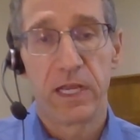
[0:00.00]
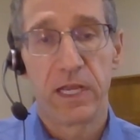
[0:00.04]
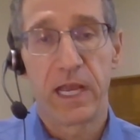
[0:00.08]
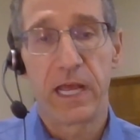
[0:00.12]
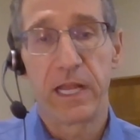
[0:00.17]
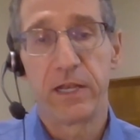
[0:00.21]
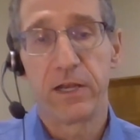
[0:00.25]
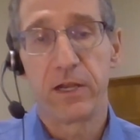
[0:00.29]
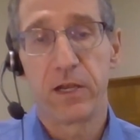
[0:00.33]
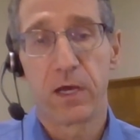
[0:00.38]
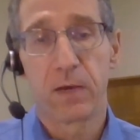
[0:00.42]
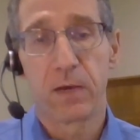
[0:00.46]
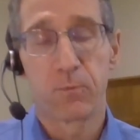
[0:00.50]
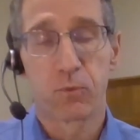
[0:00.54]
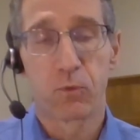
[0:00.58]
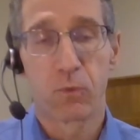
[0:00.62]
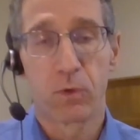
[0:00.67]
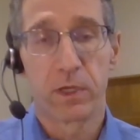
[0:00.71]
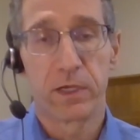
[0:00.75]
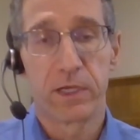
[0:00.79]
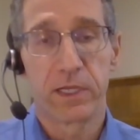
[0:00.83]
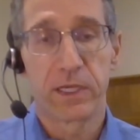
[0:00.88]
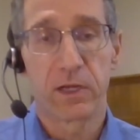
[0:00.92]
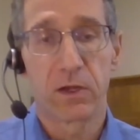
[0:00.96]
Ended up
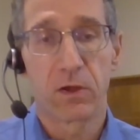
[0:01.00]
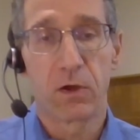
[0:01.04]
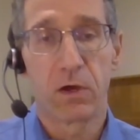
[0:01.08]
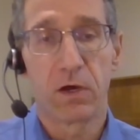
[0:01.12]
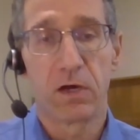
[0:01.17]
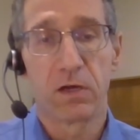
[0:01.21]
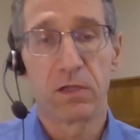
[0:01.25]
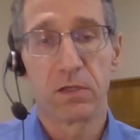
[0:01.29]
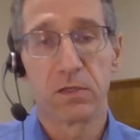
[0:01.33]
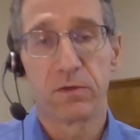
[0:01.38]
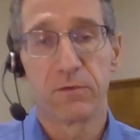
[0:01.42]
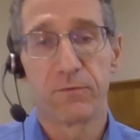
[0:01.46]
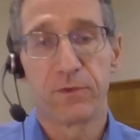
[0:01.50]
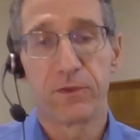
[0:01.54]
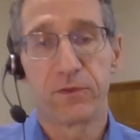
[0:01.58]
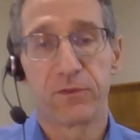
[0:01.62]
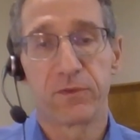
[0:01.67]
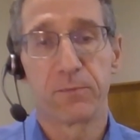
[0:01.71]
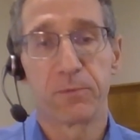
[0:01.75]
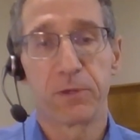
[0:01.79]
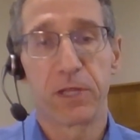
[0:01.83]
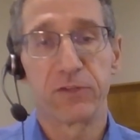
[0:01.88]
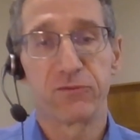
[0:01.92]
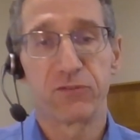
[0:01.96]
running all of the
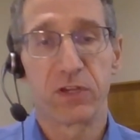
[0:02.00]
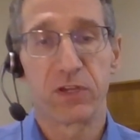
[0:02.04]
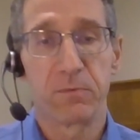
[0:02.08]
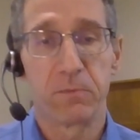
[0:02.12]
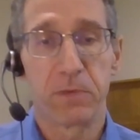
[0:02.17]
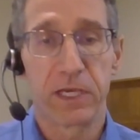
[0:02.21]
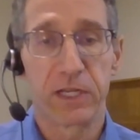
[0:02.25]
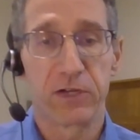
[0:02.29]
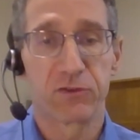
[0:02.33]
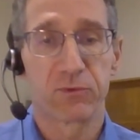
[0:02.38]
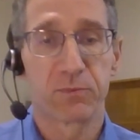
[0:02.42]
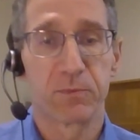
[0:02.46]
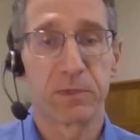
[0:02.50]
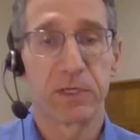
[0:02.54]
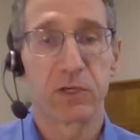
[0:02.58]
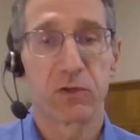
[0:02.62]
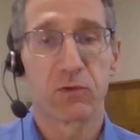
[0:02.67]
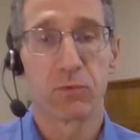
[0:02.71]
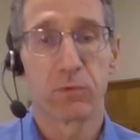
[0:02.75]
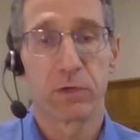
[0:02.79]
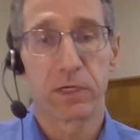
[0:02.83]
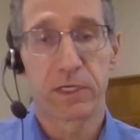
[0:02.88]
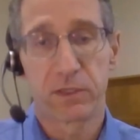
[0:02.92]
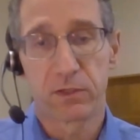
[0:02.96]
supply chain management
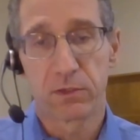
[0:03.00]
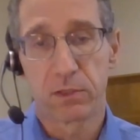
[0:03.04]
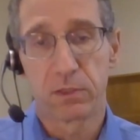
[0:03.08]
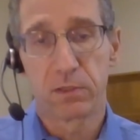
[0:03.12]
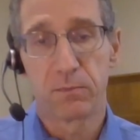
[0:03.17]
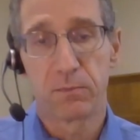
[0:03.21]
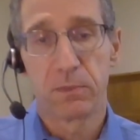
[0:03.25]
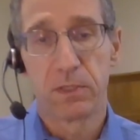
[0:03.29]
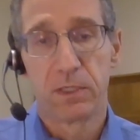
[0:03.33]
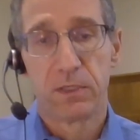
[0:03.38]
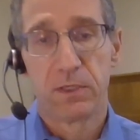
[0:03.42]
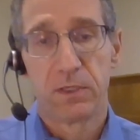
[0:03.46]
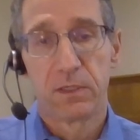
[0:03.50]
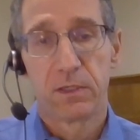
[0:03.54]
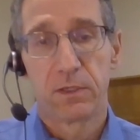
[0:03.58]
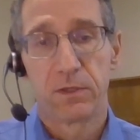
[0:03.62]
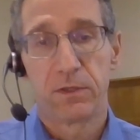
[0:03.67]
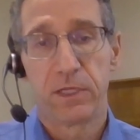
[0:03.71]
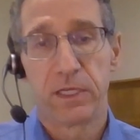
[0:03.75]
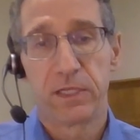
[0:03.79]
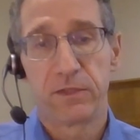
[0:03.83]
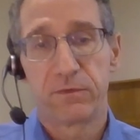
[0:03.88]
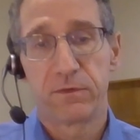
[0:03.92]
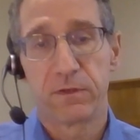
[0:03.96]
curriculum
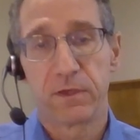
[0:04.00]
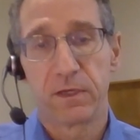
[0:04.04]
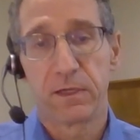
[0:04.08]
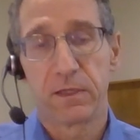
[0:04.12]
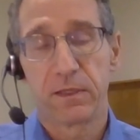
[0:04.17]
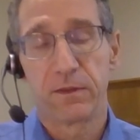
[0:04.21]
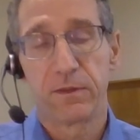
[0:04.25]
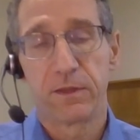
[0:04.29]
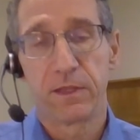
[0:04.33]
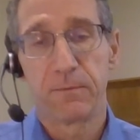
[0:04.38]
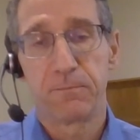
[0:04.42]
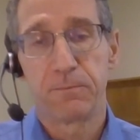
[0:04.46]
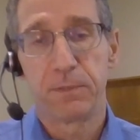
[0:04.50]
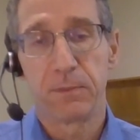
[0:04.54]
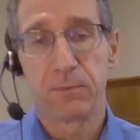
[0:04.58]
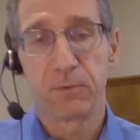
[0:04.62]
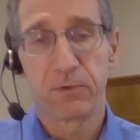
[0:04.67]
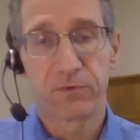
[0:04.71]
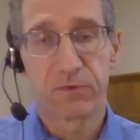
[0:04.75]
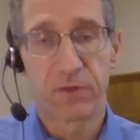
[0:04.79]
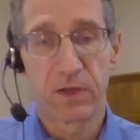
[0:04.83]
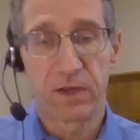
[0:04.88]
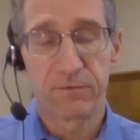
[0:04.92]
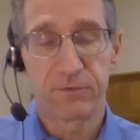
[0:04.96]
that
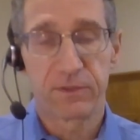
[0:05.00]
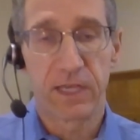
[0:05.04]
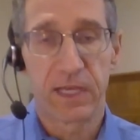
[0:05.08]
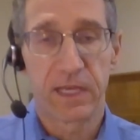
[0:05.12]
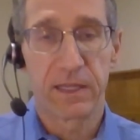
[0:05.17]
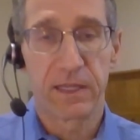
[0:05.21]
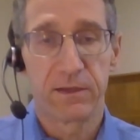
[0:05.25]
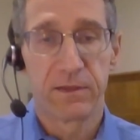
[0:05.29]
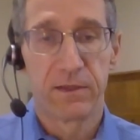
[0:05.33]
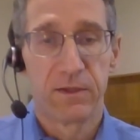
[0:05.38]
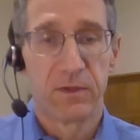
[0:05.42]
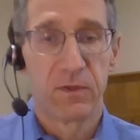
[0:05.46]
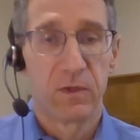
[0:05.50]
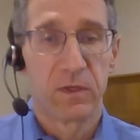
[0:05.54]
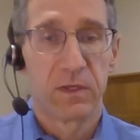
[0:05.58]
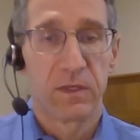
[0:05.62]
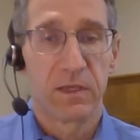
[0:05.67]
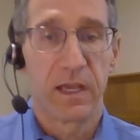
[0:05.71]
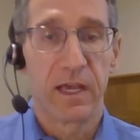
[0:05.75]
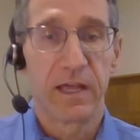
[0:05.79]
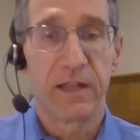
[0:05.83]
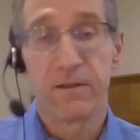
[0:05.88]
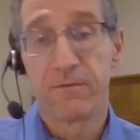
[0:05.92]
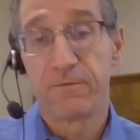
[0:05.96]
PeopleSoft had,
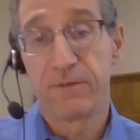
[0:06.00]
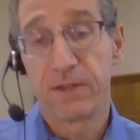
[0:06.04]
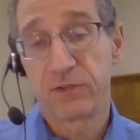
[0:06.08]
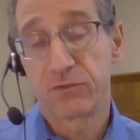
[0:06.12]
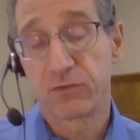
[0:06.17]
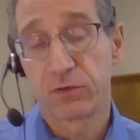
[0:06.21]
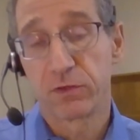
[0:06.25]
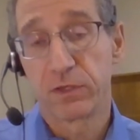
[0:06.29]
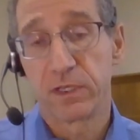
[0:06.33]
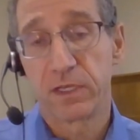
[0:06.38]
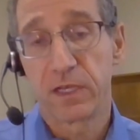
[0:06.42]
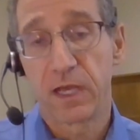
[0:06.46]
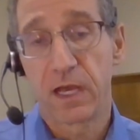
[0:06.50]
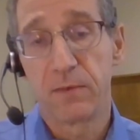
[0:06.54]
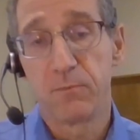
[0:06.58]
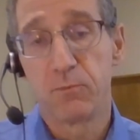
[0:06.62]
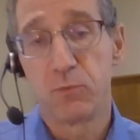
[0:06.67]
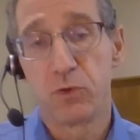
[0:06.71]
and eventually I